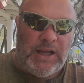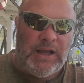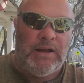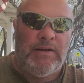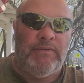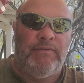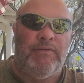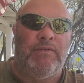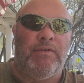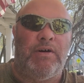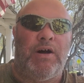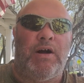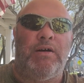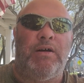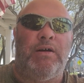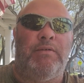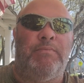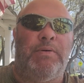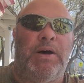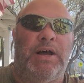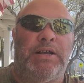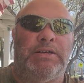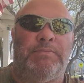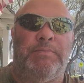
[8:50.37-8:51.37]
of a
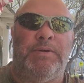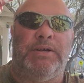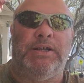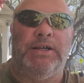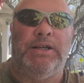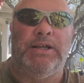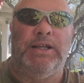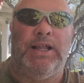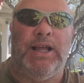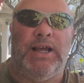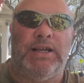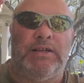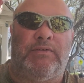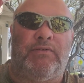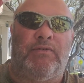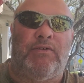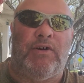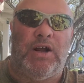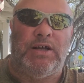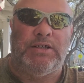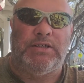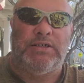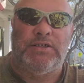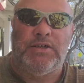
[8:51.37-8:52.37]
possibility of last
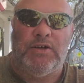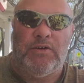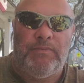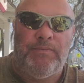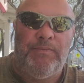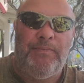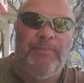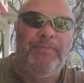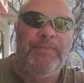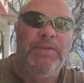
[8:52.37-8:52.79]
frost. So